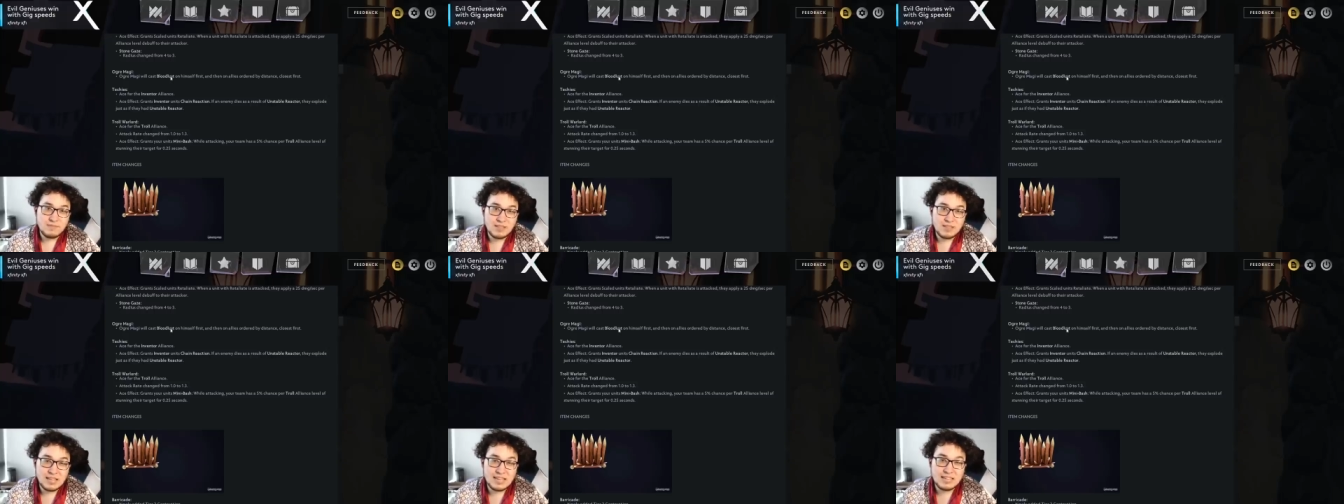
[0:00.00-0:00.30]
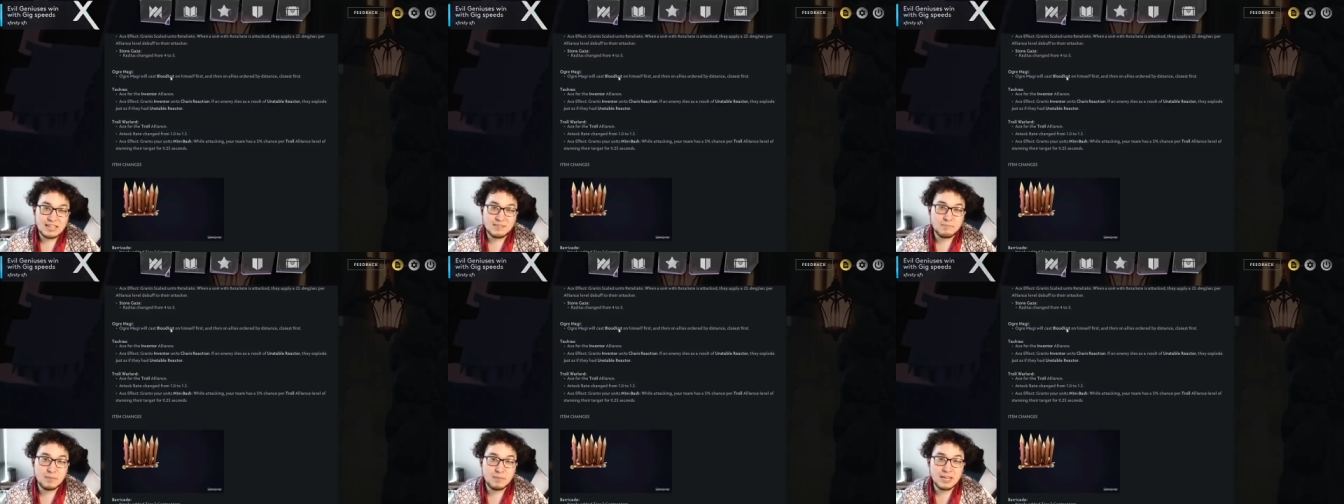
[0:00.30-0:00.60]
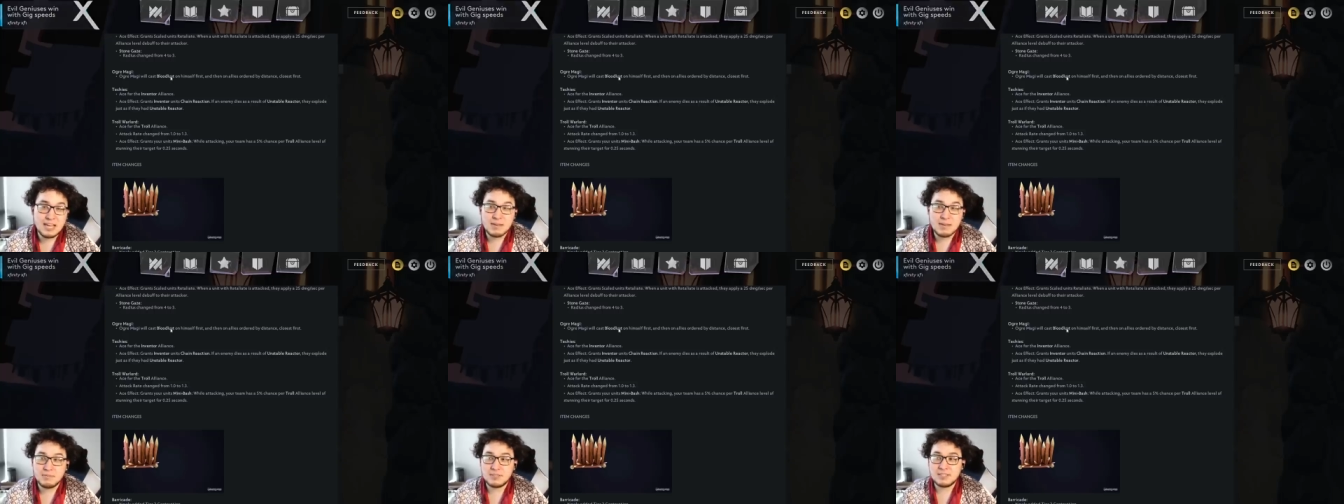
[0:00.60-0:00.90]
Like,
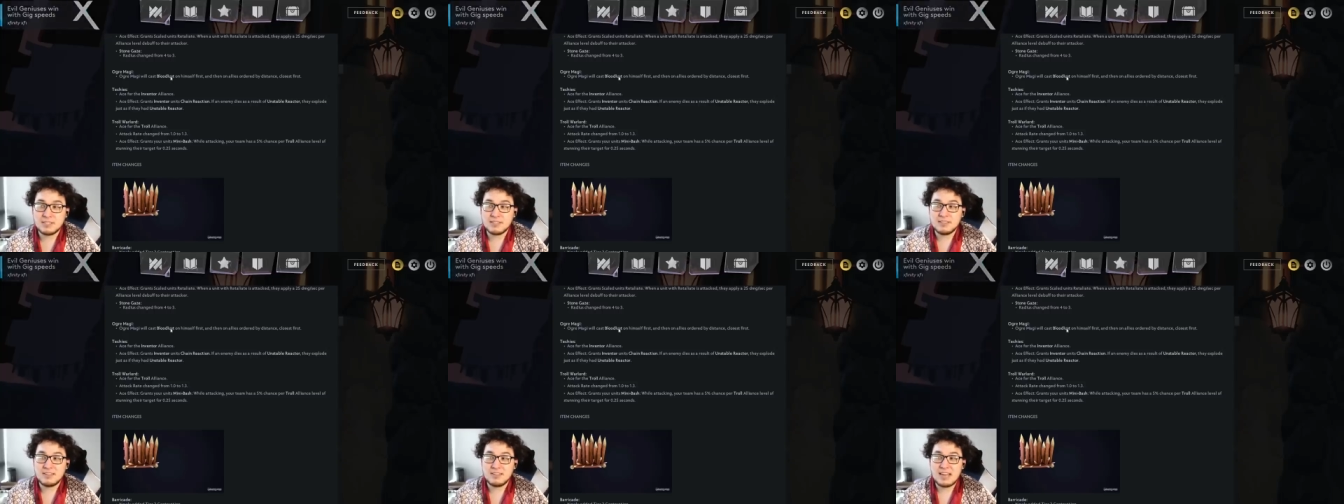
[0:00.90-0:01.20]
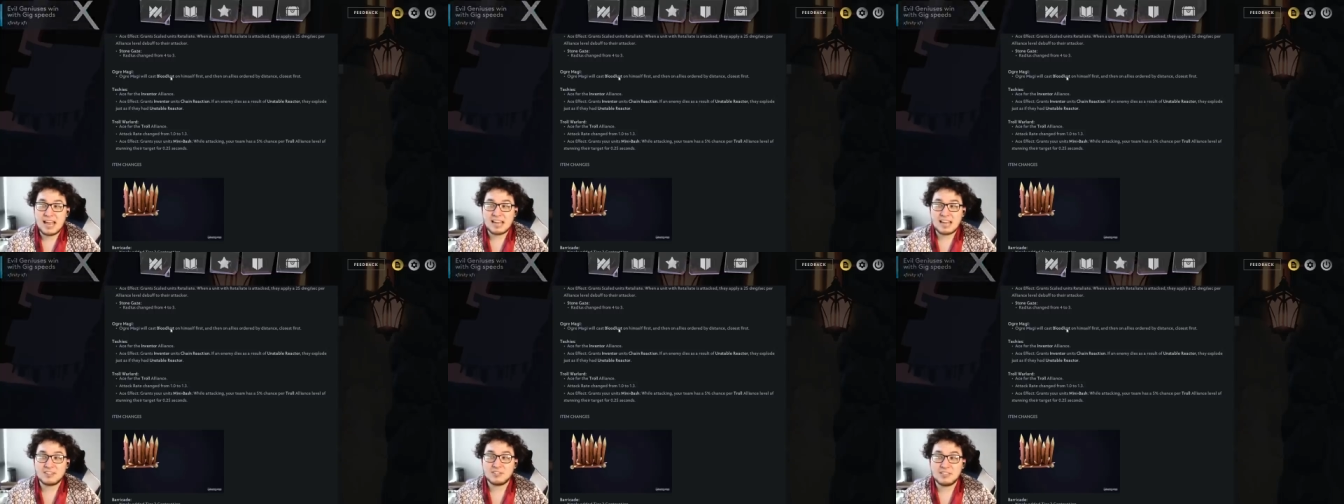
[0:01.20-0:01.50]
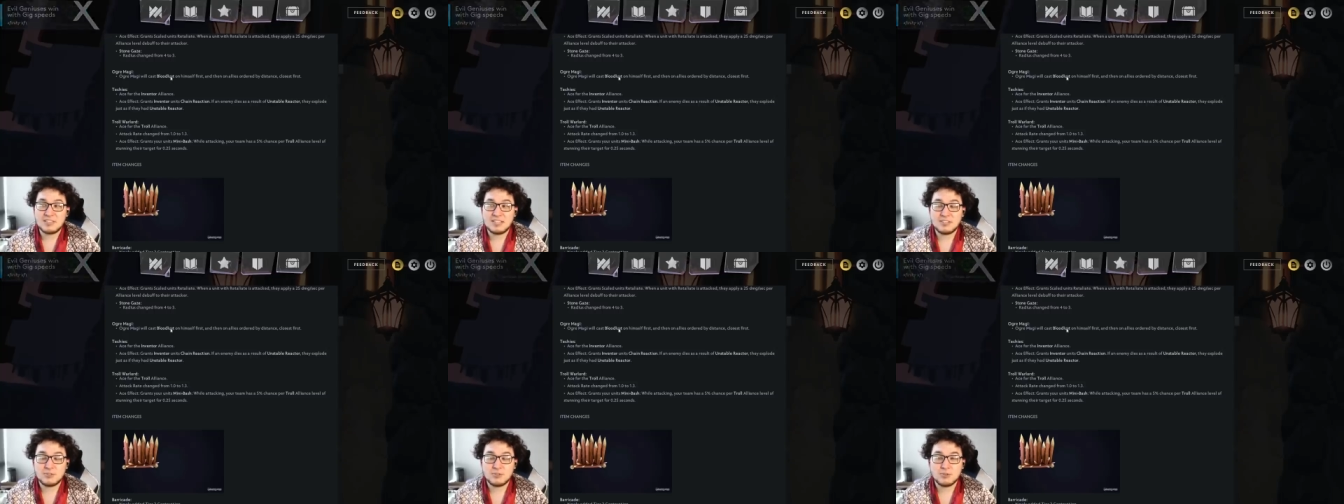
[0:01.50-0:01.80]
being able to actually
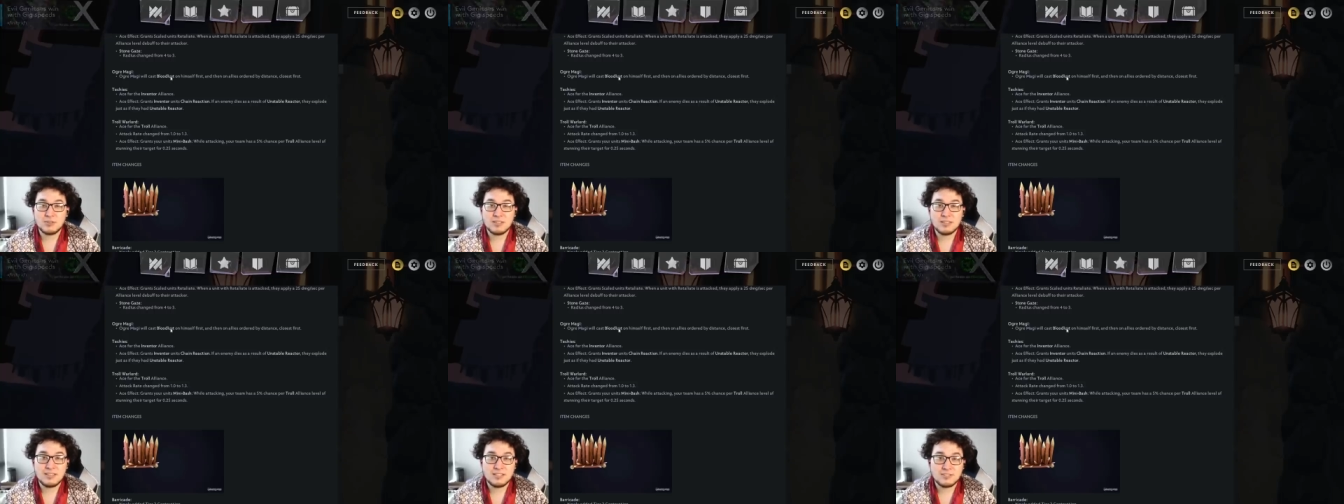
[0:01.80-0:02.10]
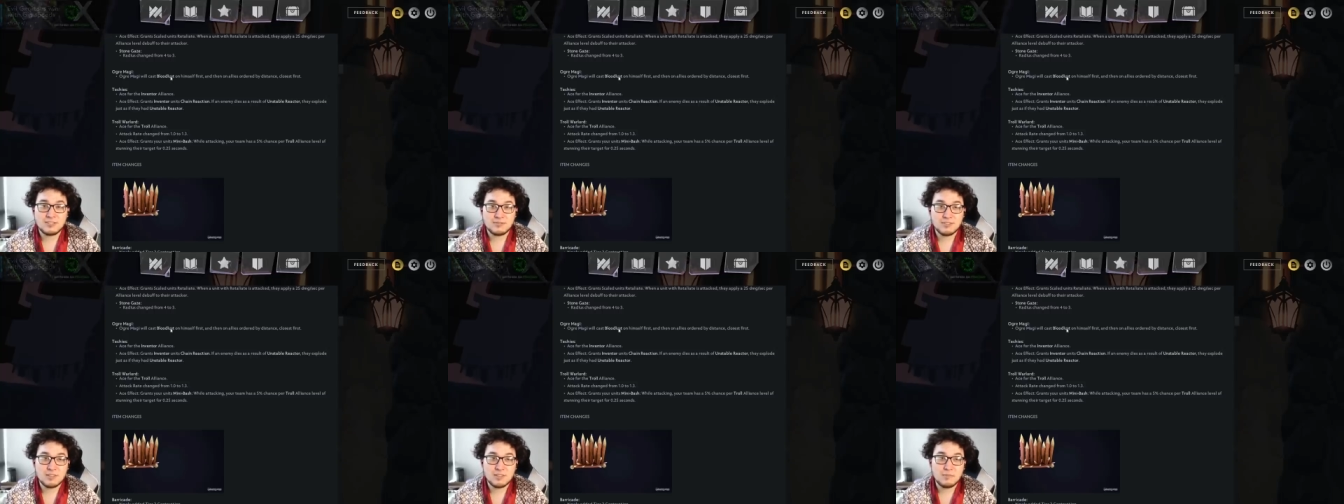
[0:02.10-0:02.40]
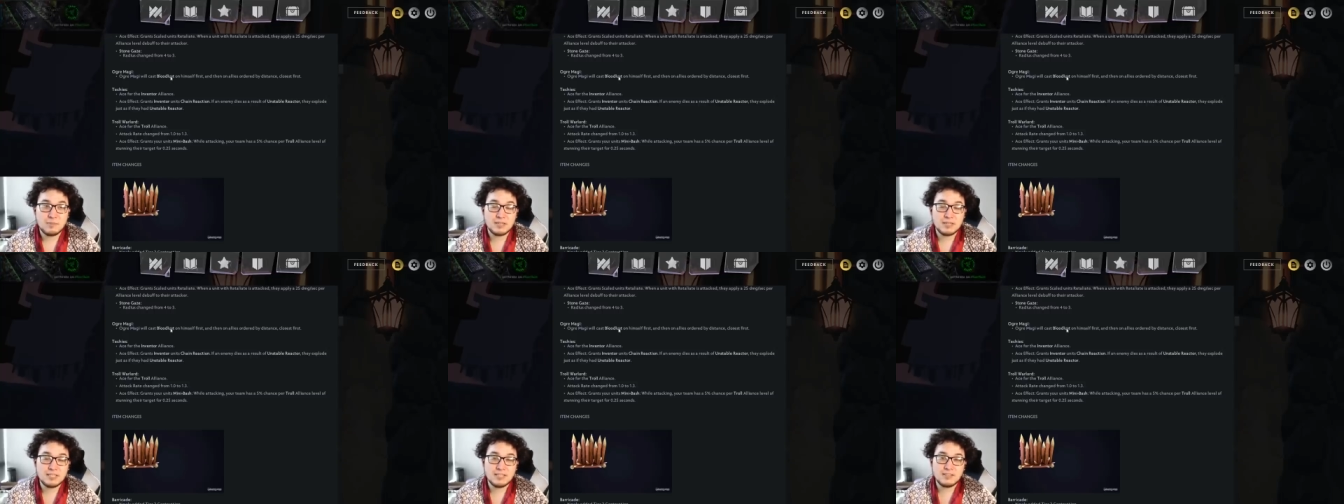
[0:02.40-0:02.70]
control it is a really
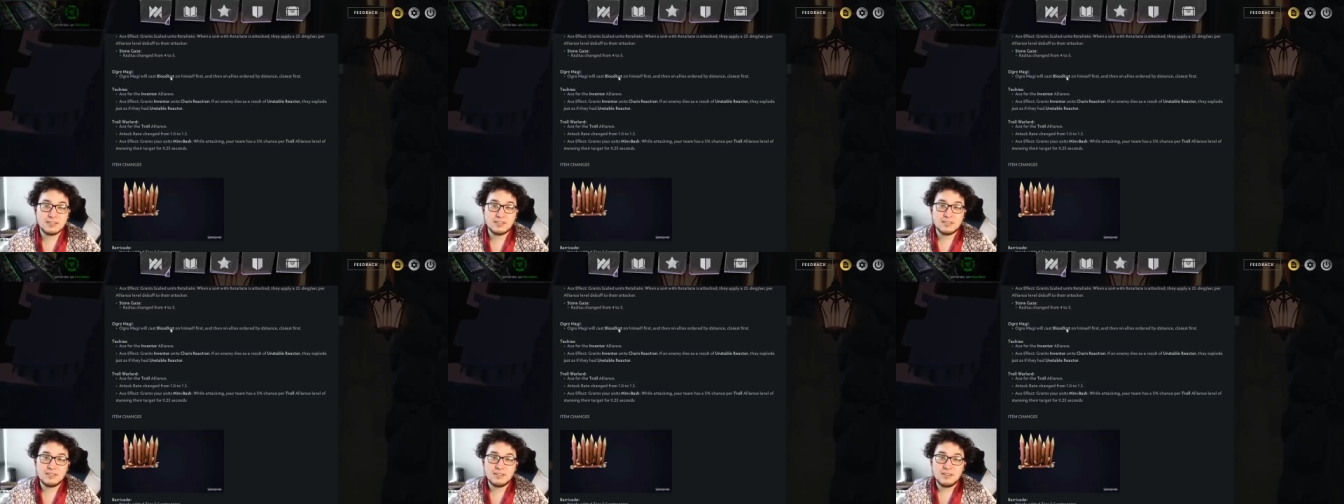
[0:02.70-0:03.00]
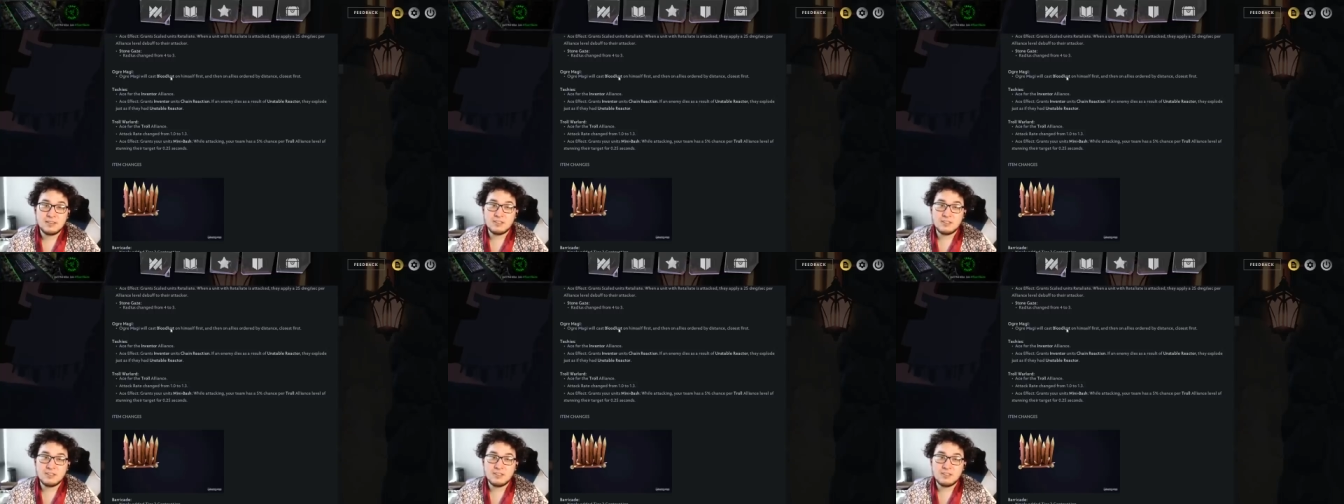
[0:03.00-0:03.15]
big deal.